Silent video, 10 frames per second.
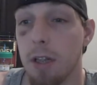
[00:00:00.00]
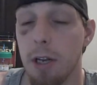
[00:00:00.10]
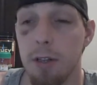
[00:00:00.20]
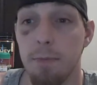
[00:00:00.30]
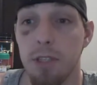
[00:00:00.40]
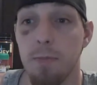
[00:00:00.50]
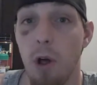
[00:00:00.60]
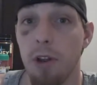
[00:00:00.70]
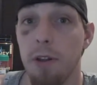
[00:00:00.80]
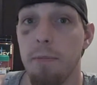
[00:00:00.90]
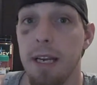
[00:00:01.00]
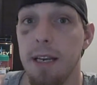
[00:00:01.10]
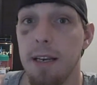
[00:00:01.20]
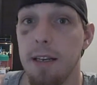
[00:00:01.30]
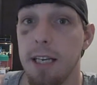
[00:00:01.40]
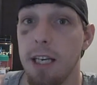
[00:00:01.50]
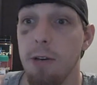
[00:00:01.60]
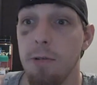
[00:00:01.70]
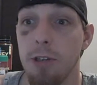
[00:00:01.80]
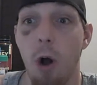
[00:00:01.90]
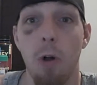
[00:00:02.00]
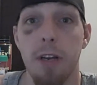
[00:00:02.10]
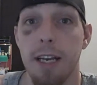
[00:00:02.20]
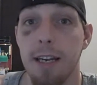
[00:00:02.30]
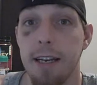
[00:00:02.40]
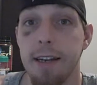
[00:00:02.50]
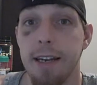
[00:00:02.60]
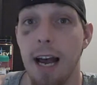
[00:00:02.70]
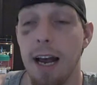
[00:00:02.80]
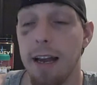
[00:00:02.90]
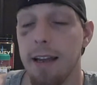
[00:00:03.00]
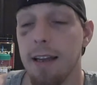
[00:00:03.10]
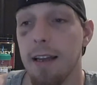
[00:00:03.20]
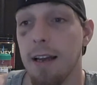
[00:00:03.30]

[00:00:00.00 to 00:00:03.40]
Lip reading: little smaller than me, huge hulking guy,